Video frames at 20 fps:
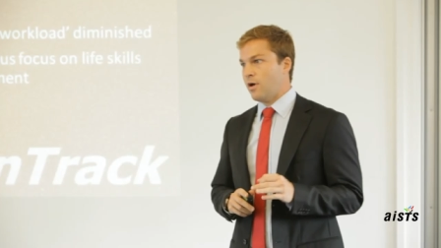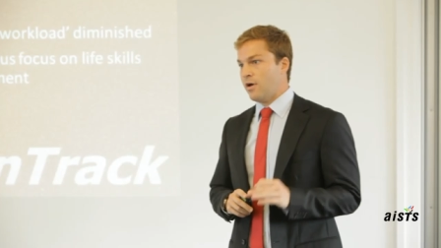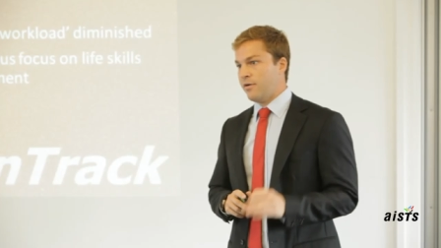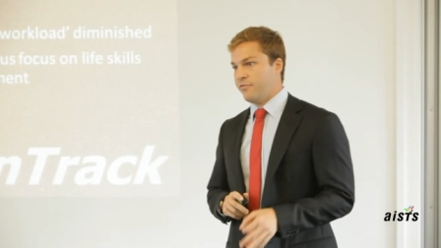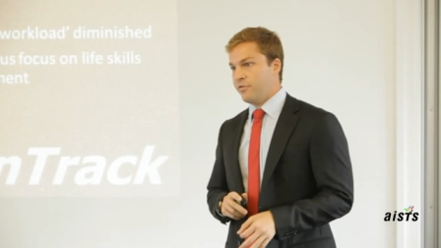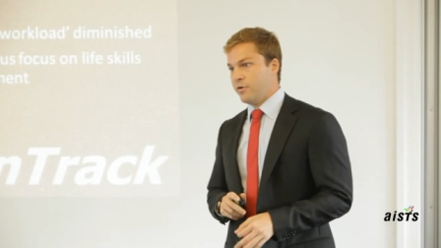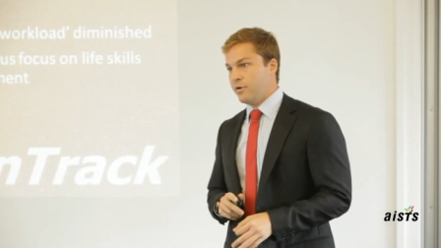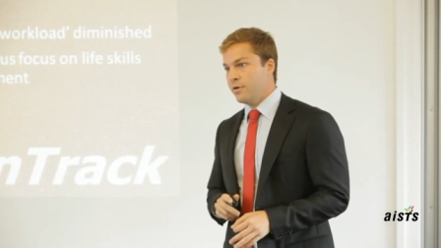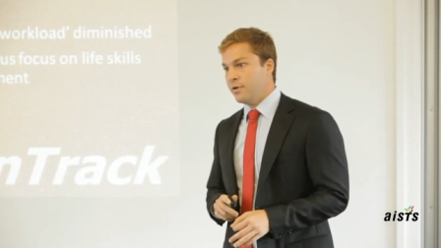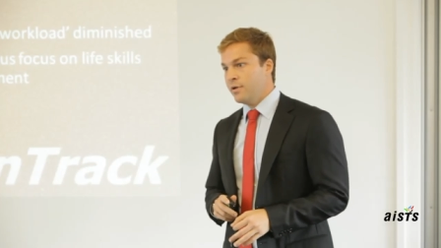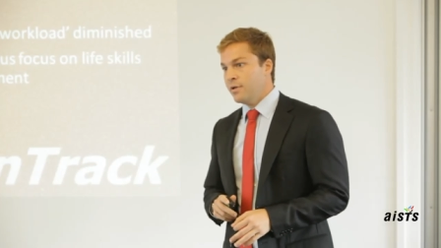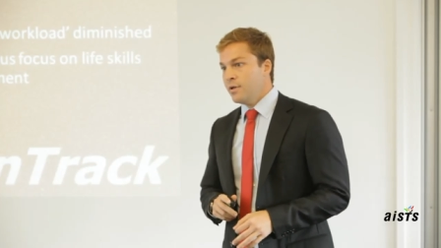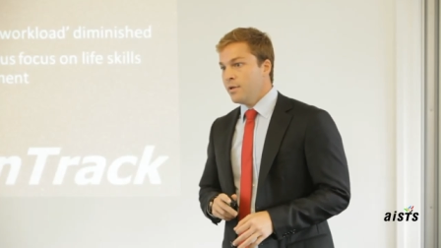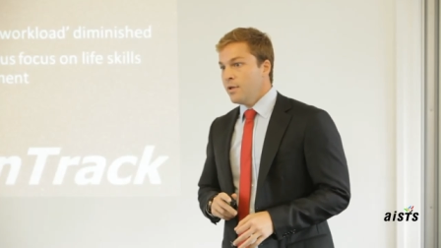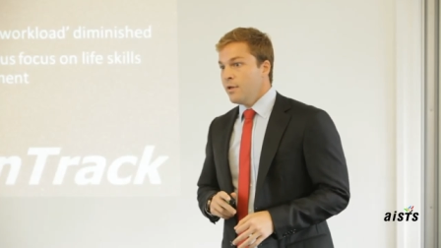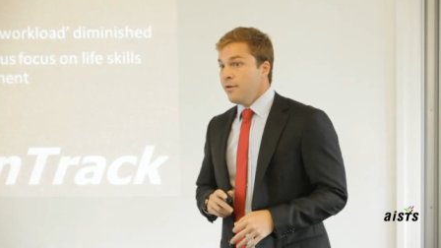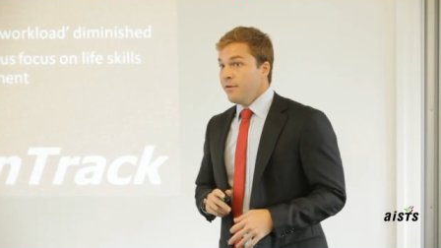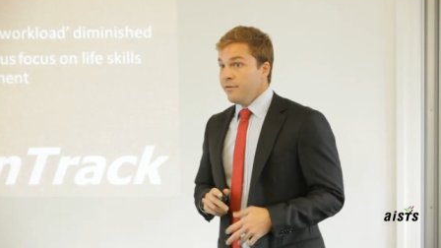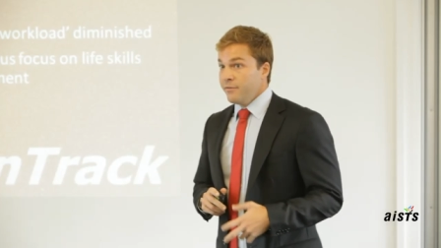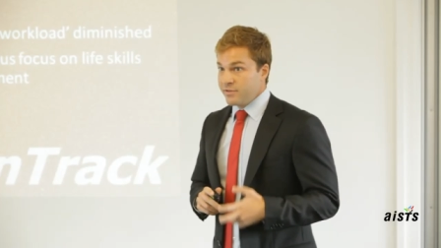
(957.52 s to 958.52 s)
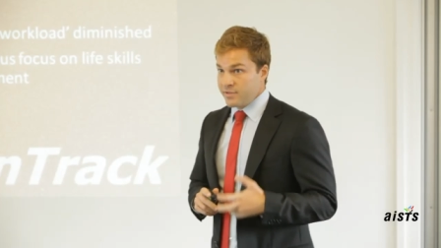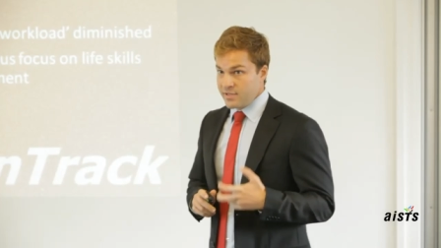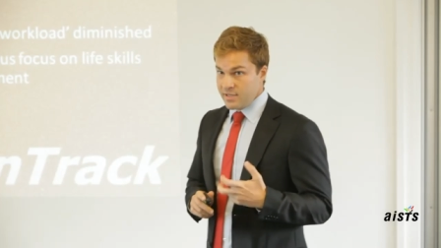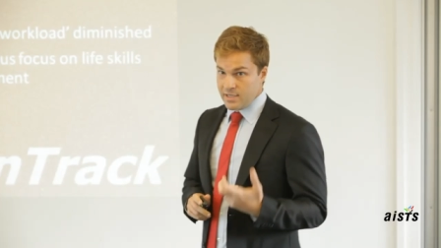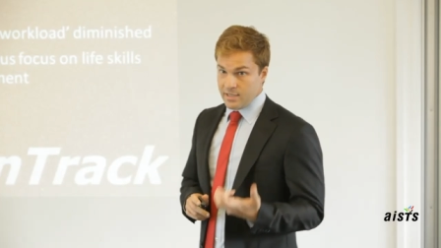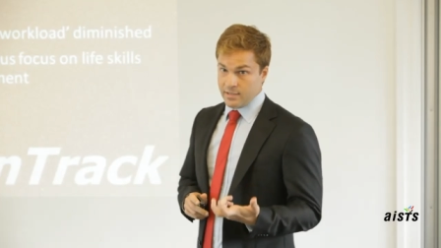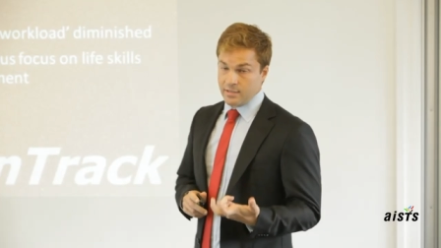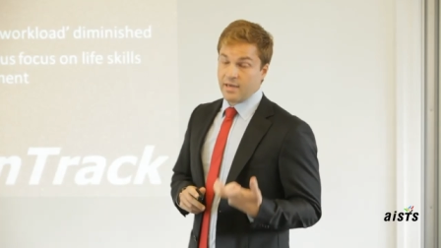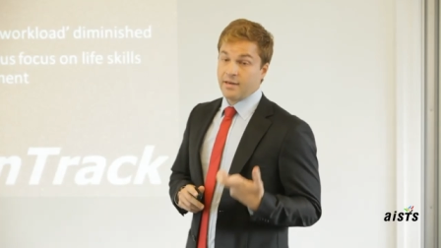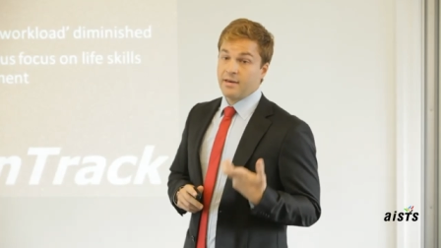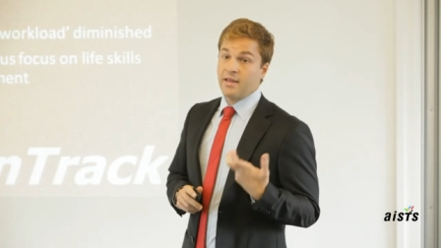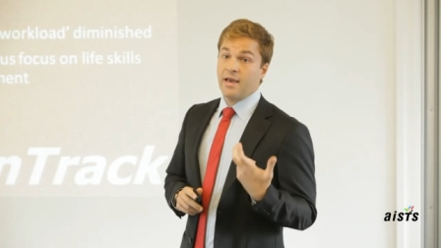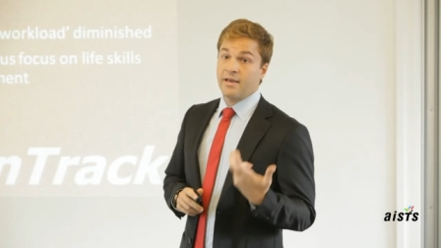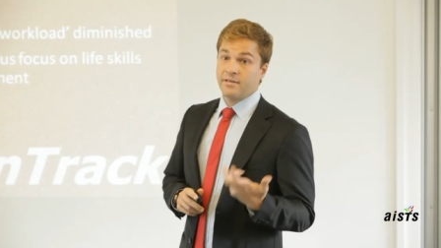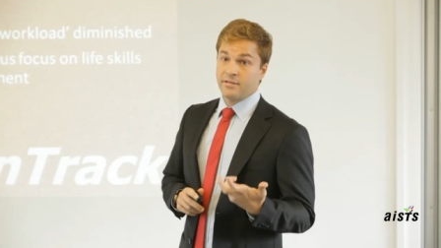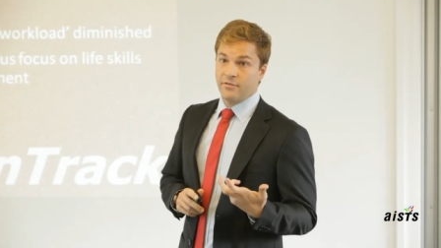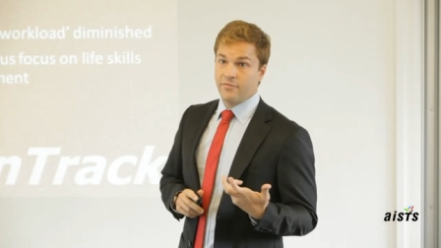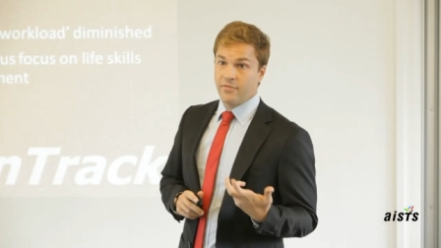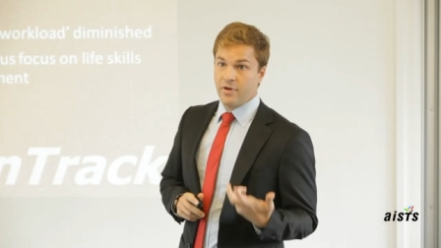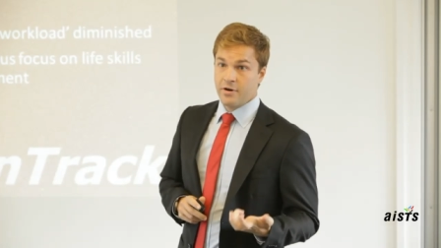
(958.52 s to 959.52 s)
offer, seeing that he
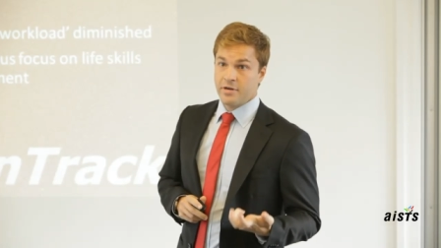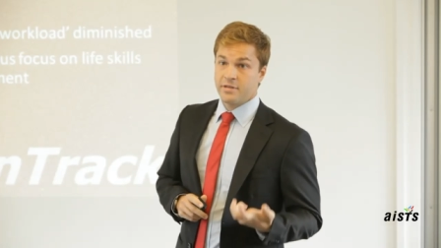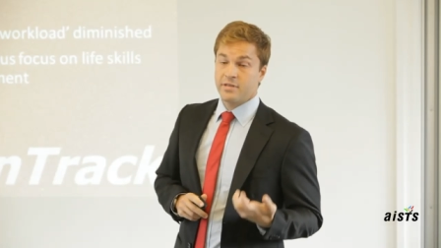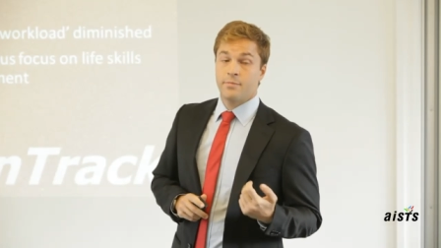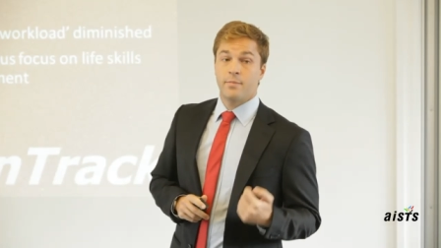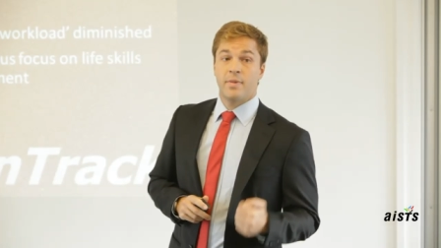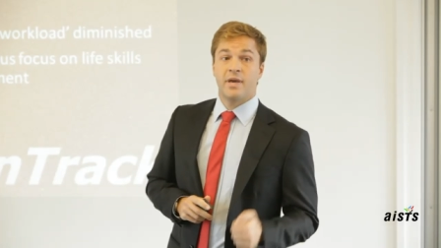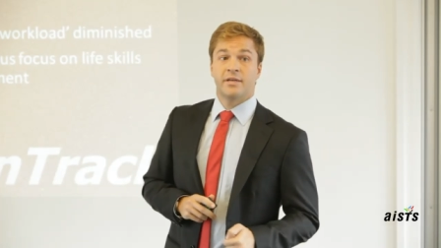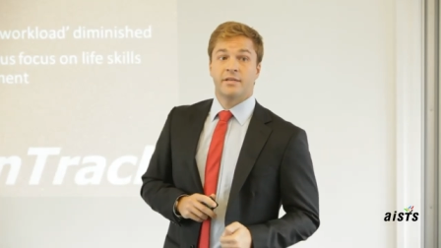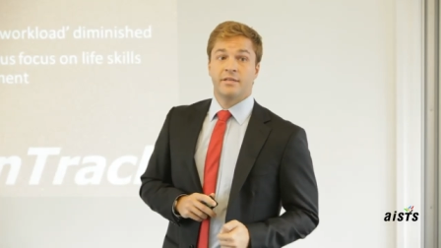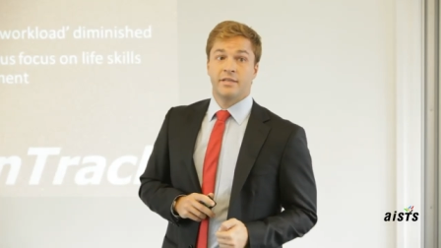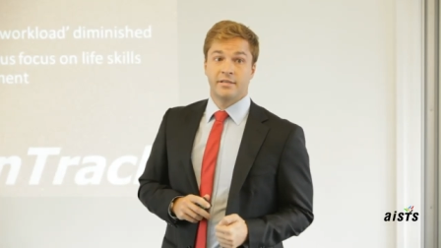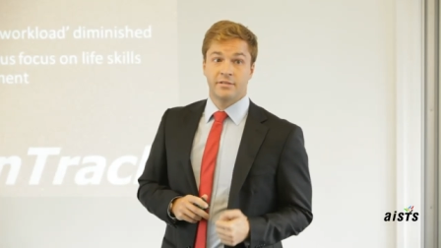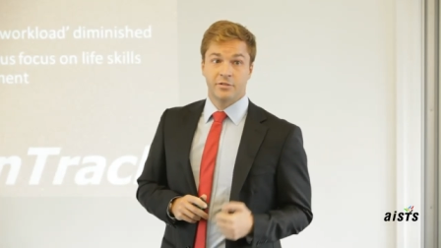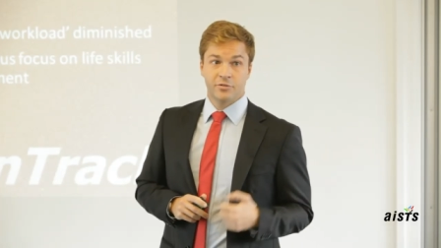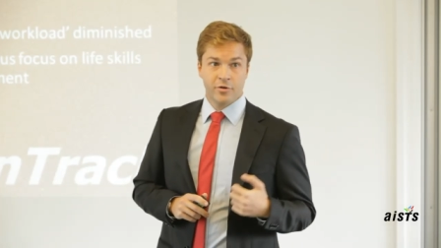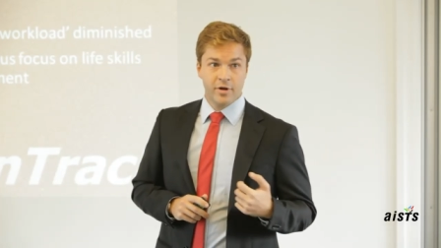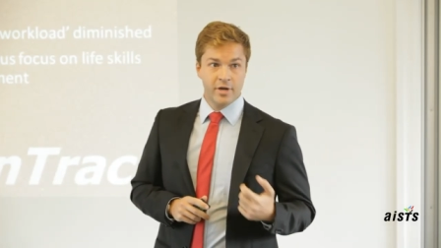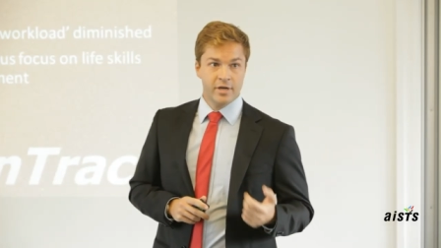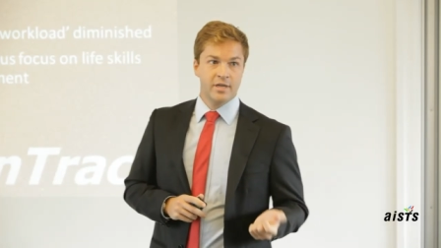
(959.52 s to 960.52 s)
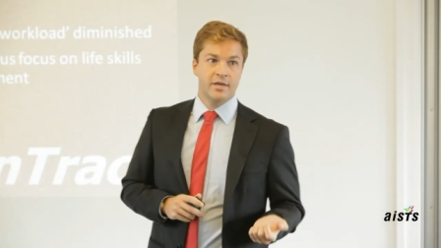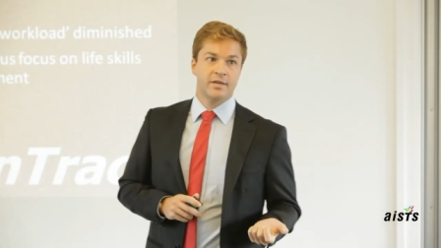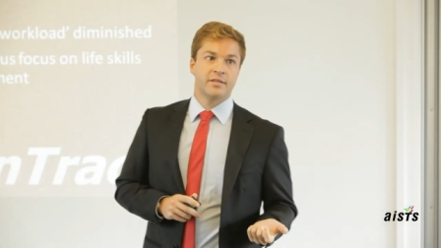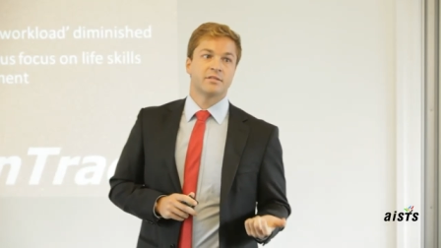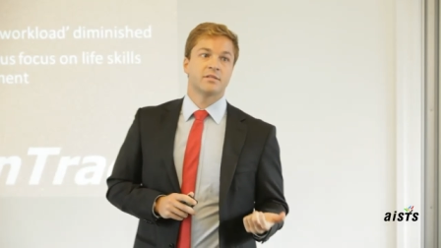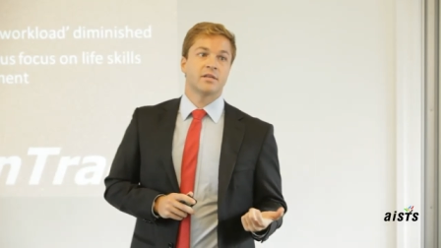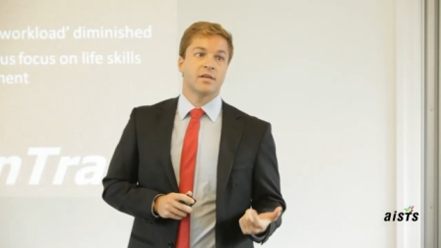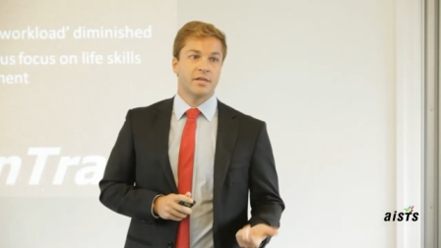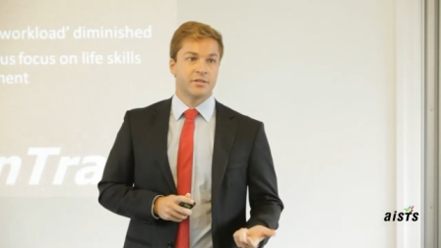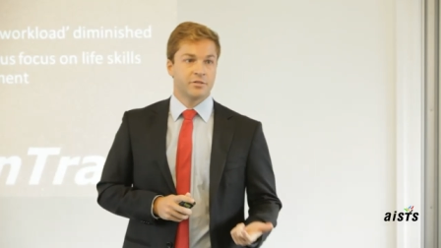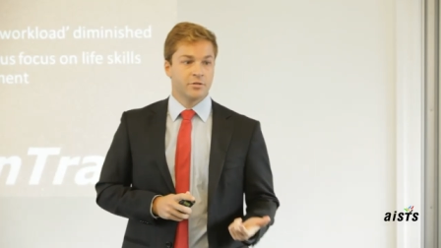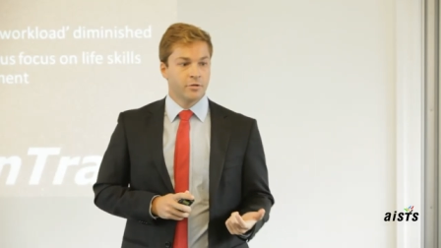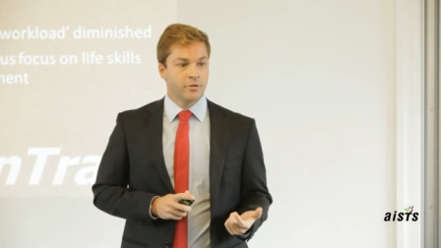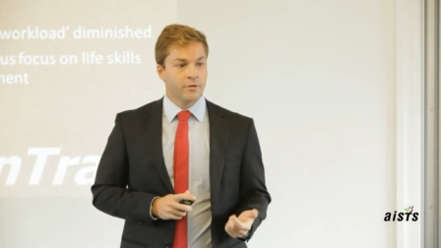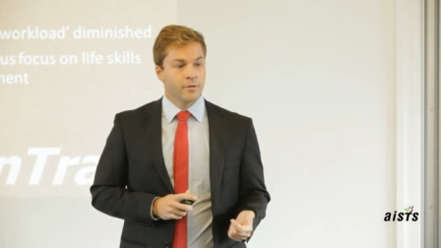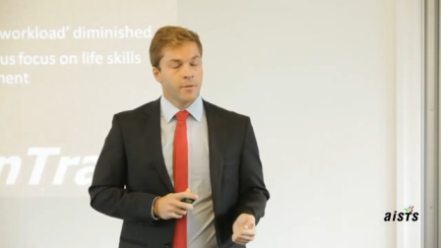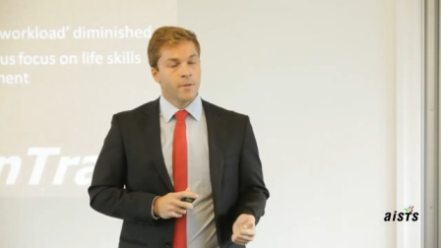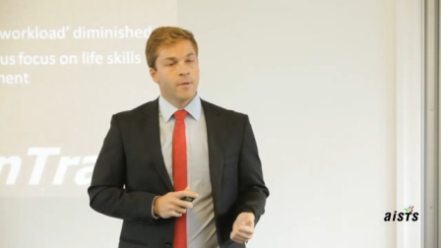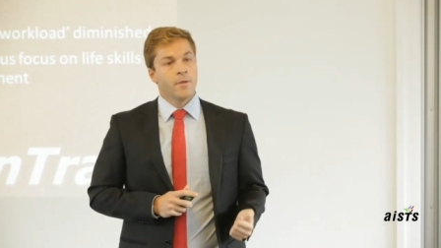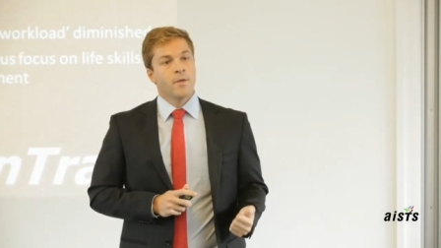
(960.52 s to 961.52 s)
has a very demanding training schedule,